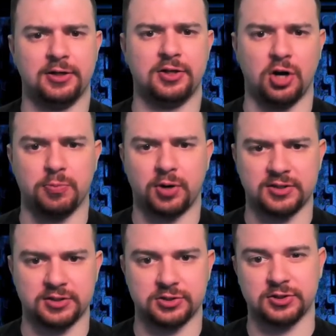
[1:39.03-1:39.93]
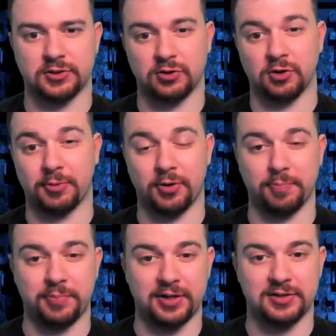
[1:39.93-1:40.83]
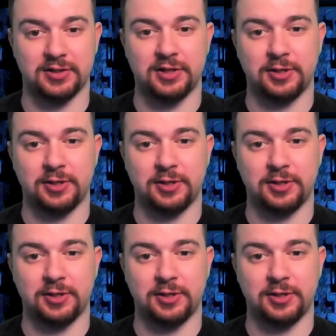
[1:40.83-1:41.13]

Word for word: coprocessors I'll talk about in a bit,